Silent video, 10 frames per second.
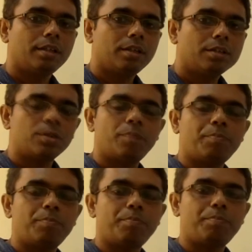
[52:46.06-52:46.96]
So
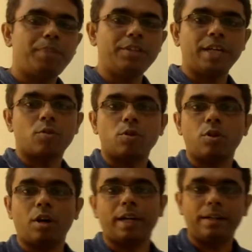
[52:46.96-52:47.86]
pj could
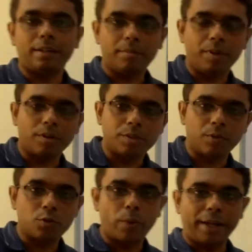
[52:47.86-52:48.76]
not enter because it
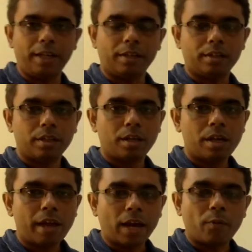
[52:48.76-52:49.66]
was waiting.
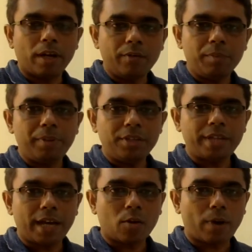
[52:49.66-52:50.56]
And when will
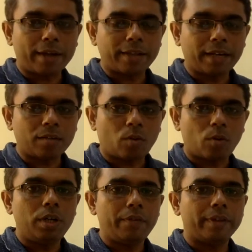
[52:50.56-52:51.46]
pj acquire that?
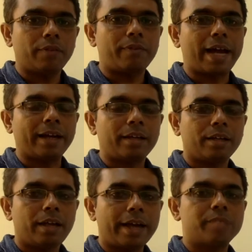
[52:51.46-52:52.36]
Only when the flag
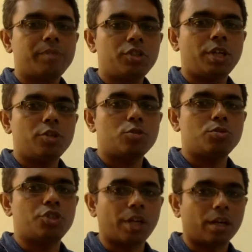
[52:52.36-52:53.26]
has been changed to
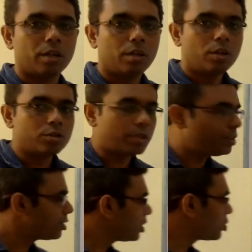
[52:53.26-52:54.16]
j. So
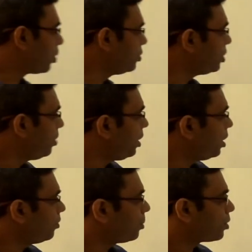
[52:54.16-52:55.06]
it's the responsibility
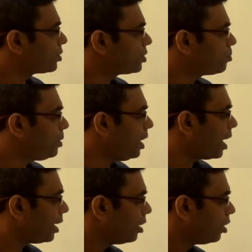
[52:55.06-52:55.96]
of the process
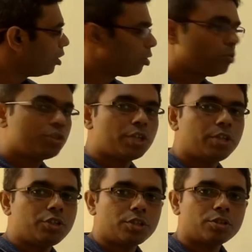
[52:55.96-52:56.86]
pi to
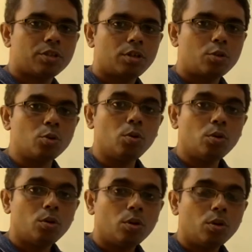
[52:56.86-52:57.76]
change it to
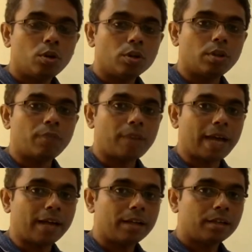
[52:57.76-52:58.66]
the
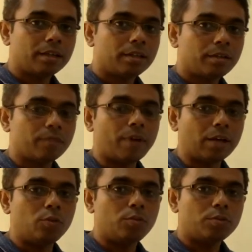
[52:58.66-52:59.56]
flag
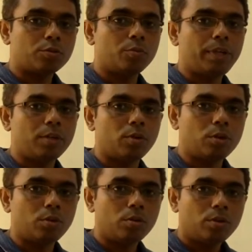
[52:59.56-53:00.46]
value to be equal
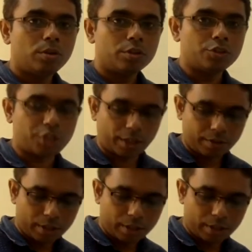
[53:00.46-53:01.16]
to j.